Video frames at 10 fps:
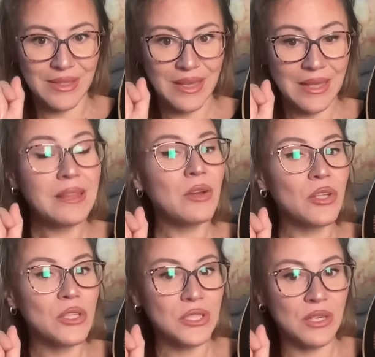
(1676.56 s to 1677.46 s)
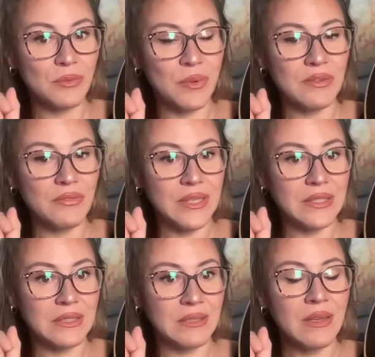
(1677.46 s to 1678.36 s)
And they're going to start
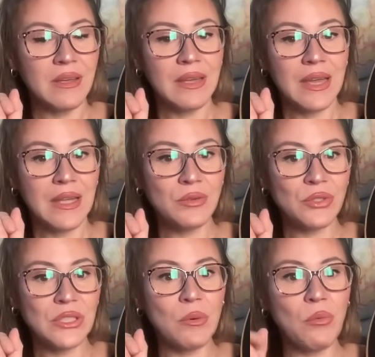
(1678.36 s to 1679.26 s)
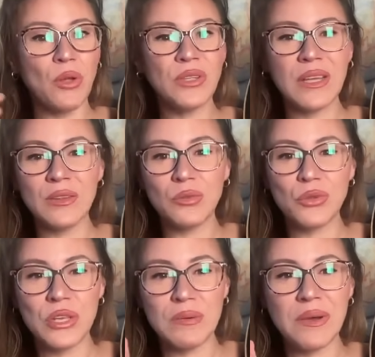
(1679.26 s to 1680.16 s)
manifesting. And you'll say, well, what can
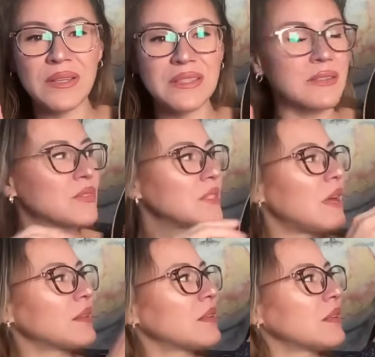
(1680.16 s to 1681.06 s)
2-3 months of Saturn